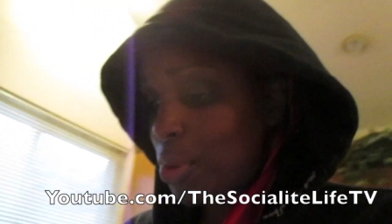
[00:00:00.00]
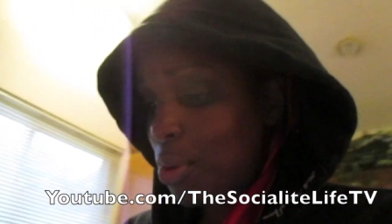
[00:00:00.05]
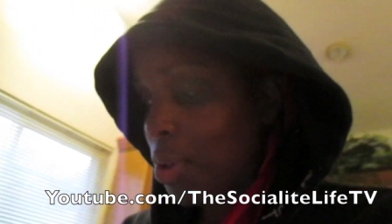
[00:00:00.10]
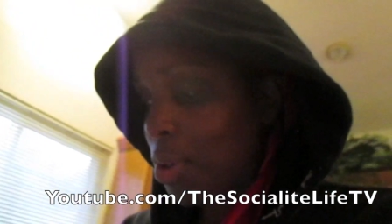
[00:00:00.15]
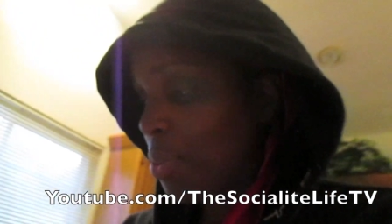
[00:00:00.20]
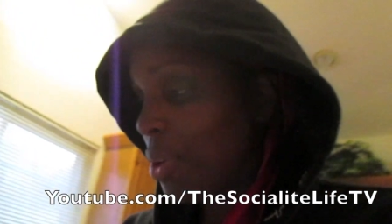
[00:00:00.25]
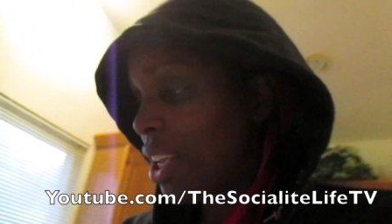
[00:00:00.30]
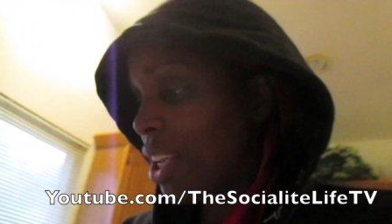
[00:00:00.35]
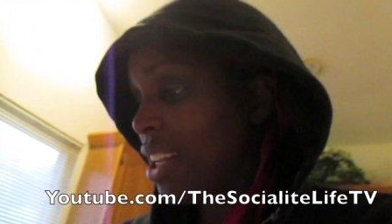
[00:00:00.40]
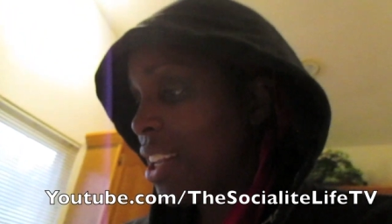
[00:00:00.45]
You know what
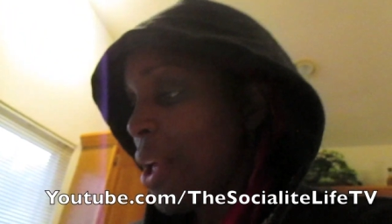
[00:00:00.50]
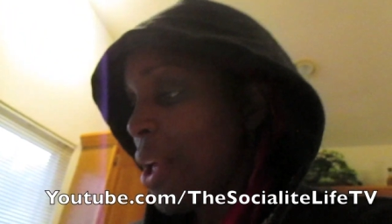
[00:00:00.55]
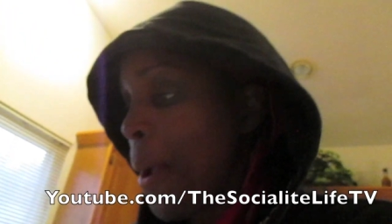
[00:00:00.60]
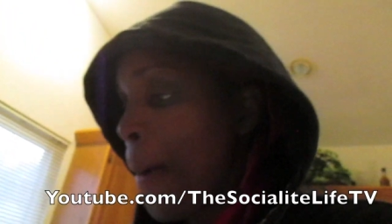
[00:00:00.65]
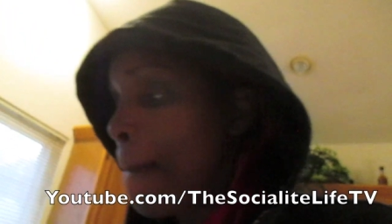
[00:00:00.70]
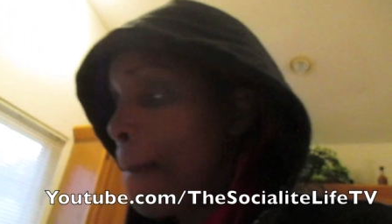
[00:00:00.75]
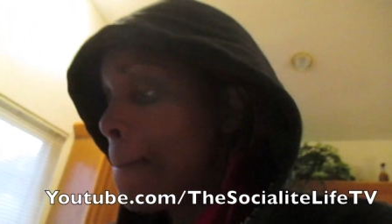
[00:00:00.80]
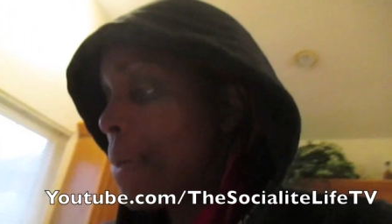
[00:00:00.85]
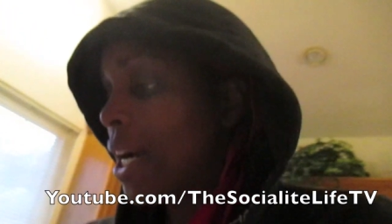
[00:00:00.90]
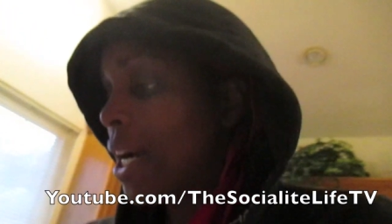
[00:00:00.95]
I mean?
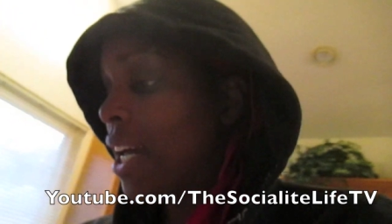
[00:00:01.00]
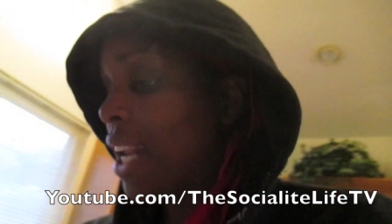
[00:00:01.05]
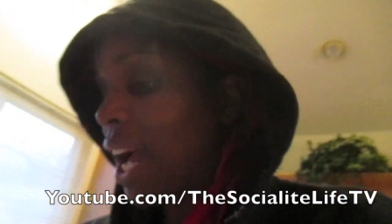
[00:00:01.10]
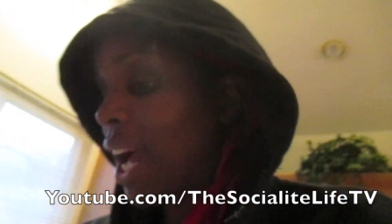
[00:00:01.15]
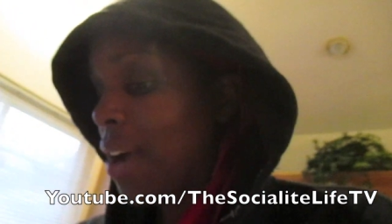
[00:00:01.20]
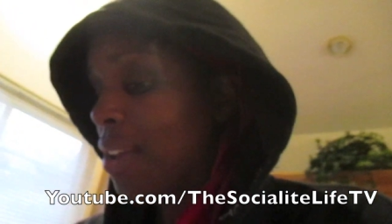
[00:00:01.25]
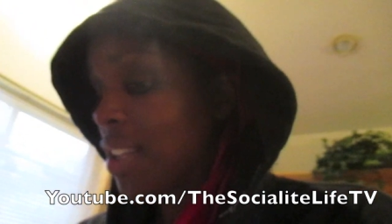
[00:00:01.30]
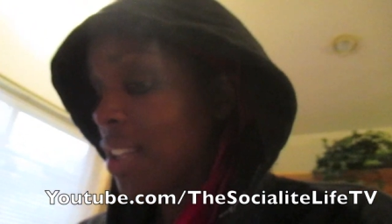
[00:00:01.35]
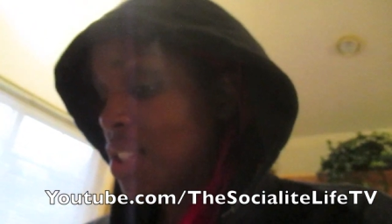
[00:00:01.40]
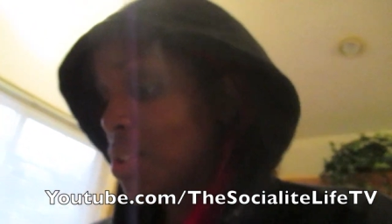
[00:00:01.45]
But
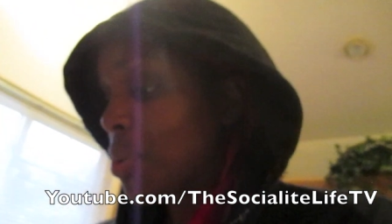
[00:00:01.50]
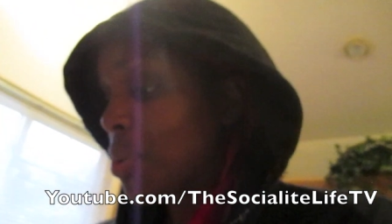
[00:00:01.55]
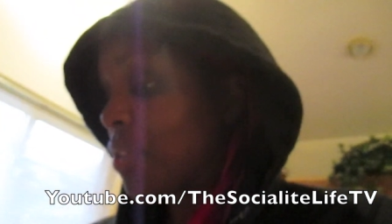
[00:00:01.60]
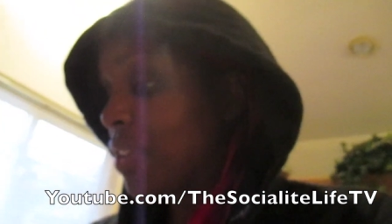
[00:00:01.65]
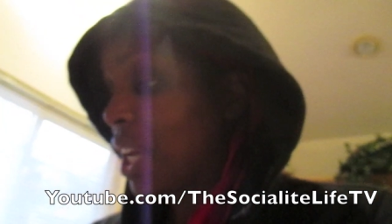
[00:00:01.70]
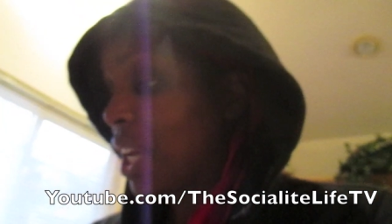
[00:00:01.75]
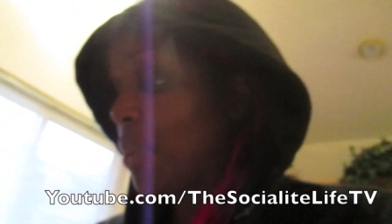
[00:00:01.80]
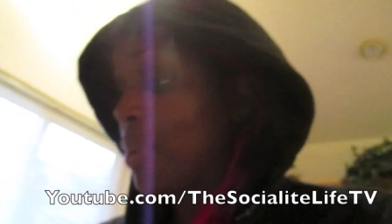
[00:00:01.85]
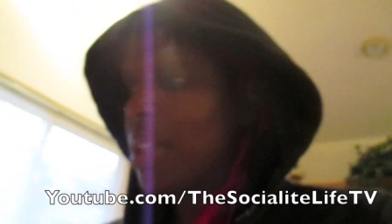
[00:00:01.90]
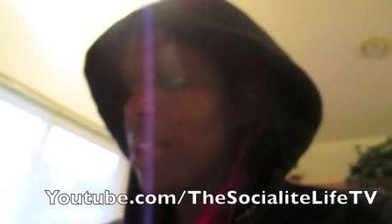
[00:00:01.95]
I, that's the one
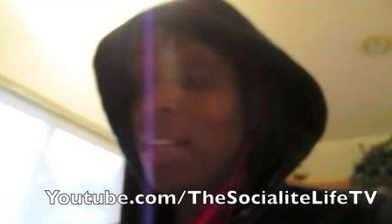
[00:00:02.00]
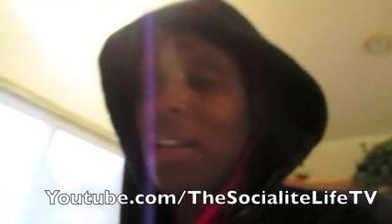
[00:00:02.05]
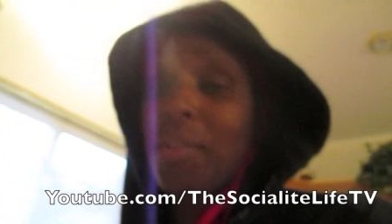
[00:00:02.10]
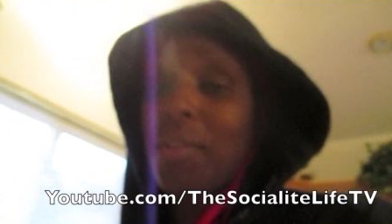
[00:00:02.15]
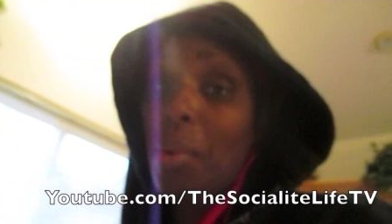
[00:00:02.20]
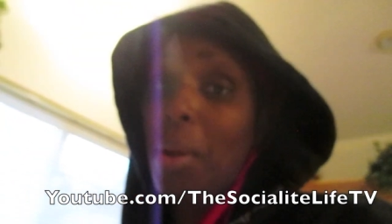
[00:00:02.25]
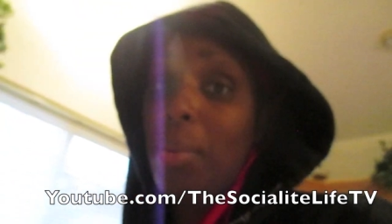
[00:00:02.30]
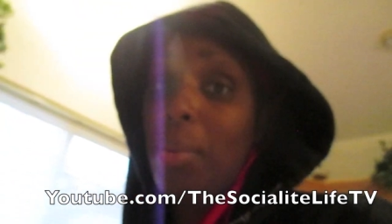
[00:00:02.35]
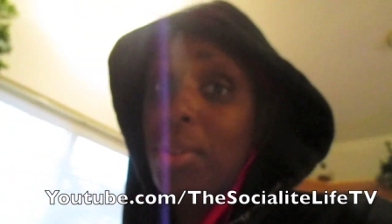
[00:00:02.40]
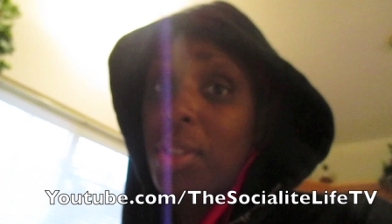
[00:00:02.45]
thing I would love
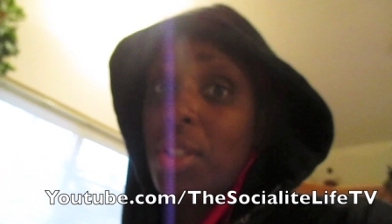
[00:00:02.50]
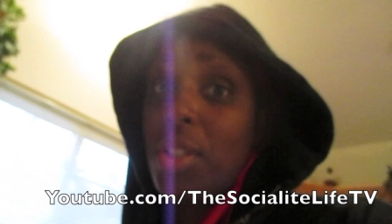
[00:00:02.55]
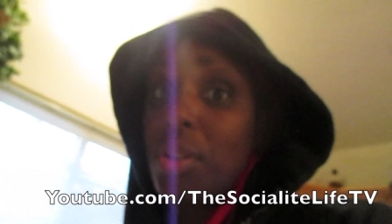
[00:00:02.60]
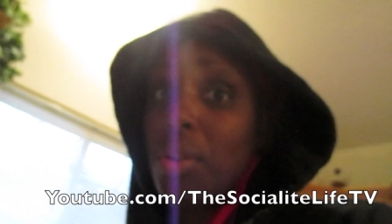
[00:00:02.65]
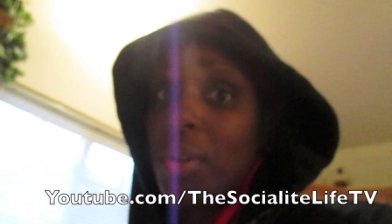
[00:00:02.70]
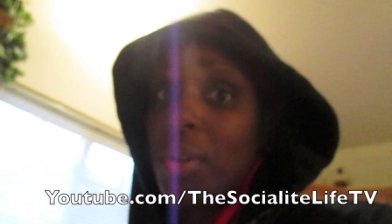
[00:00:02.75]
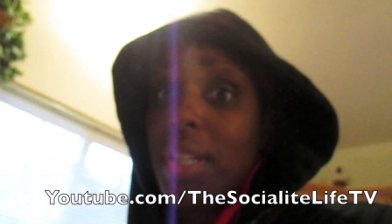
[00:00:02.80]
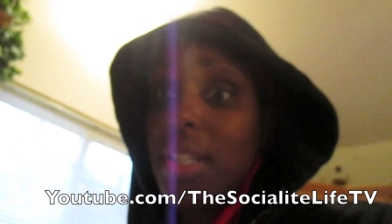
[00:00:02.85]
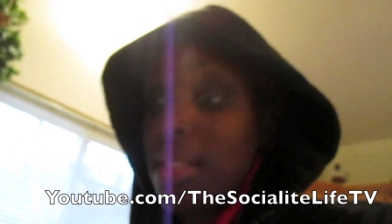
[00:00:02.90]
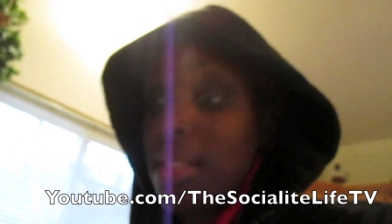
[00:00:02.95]
to be able to
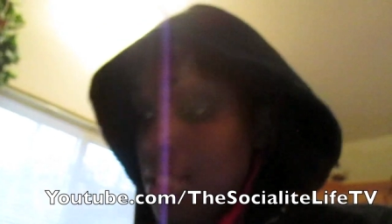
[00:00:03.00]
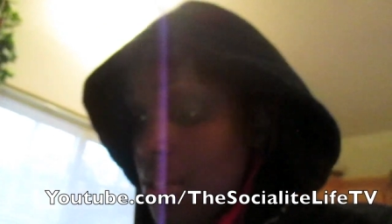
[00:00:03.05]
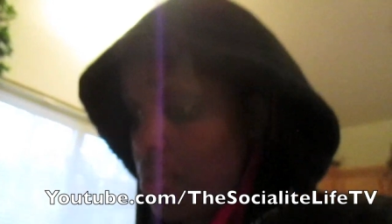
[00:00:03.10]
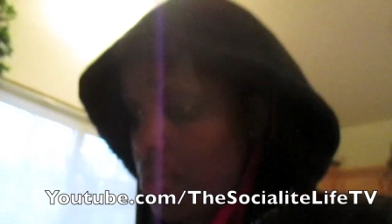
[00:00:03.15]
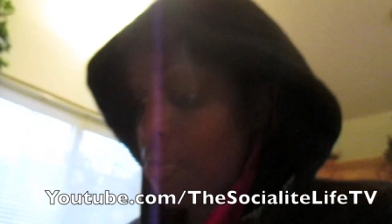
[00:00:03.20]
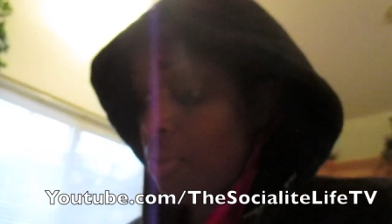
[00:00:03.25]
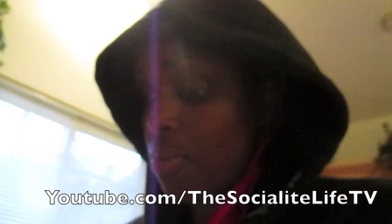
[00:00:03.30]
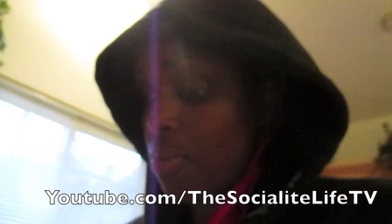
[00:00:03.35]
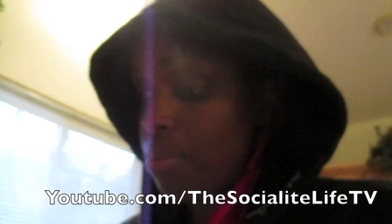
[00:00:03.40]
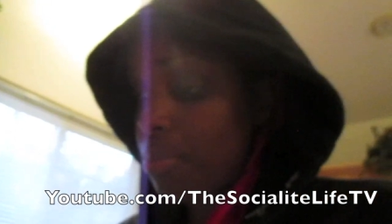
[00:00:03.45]
do is to
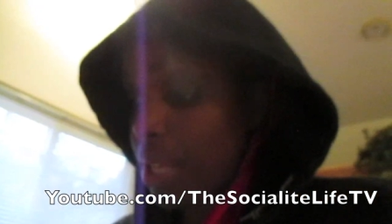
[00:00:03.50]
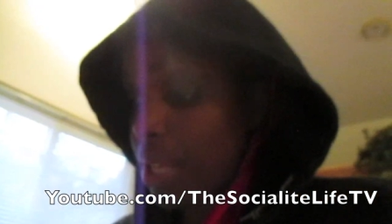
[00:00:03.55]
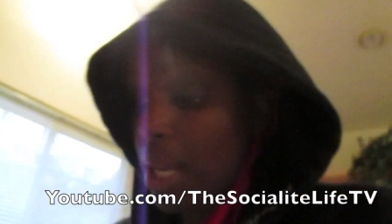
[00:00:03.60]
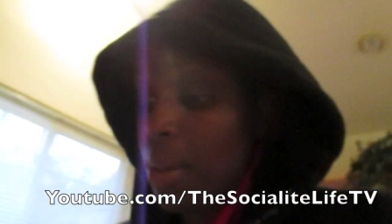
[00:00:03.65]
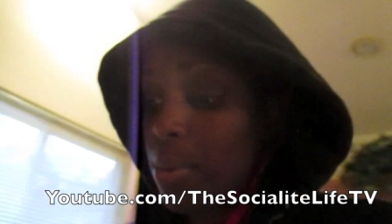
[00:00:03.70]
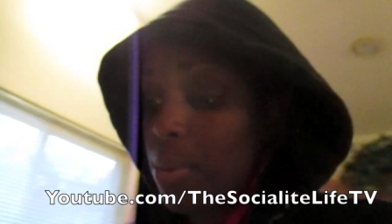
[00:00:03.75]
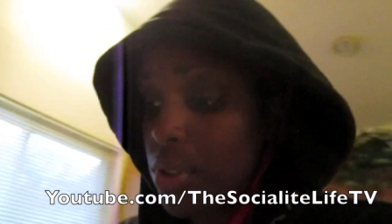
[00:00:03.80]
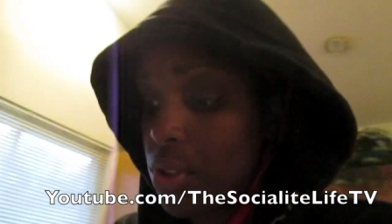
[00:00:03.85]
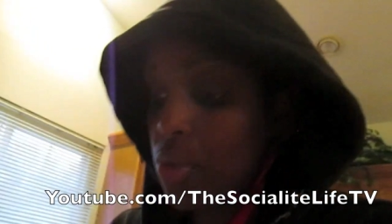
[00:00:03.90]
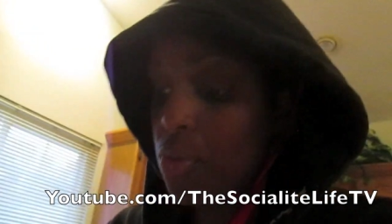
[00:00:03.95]
be
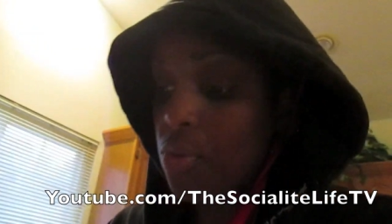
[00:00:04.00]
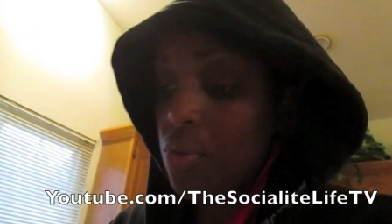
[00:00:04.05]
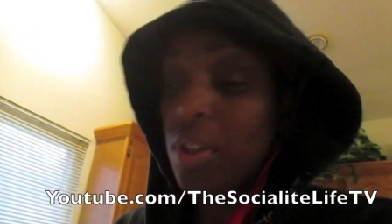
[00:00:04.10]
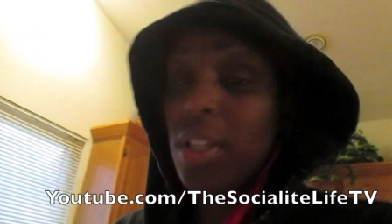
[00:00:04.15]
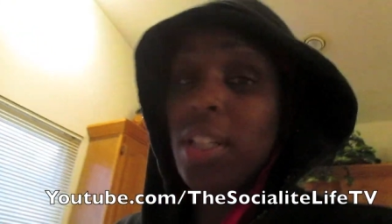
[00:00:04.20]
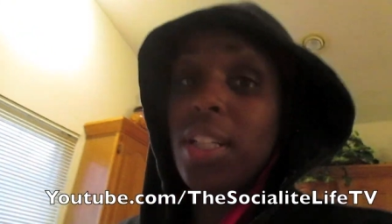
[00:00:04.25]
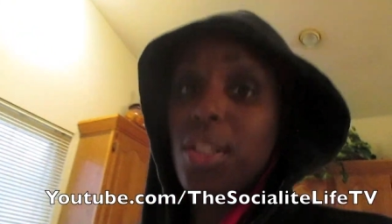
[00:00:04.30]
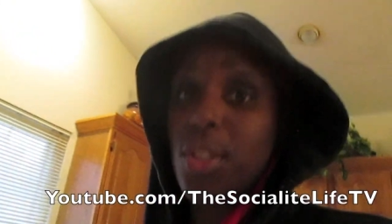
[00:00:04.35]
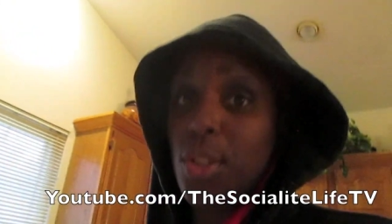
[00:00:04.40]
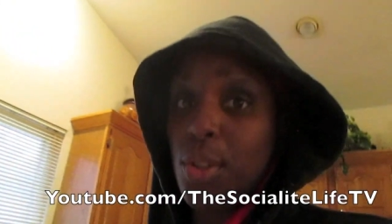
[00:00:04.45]
able to
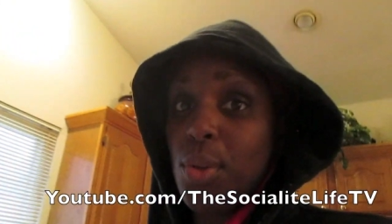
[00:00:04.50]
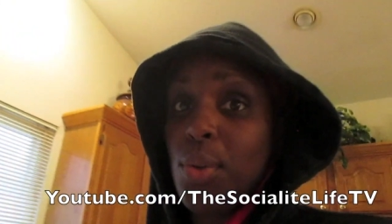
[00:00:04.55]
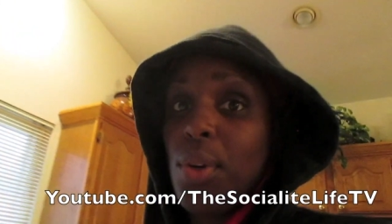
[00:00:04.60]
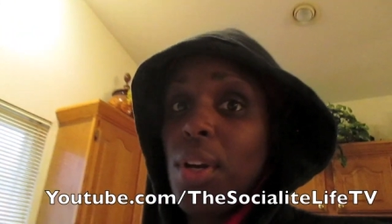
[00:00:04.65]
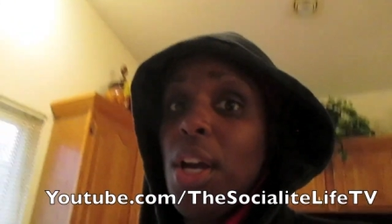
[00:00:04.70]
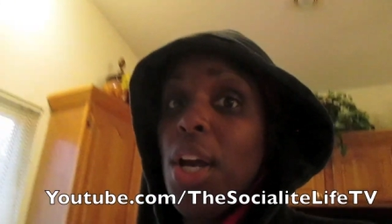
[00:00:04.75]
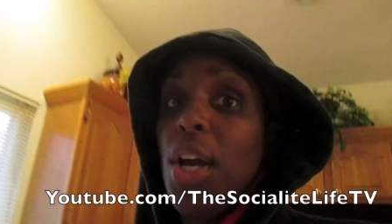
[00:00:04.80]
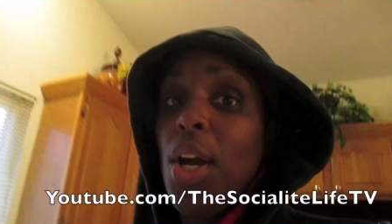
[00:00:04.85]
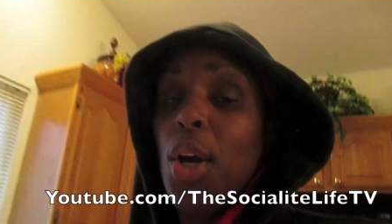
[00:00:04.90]
freely do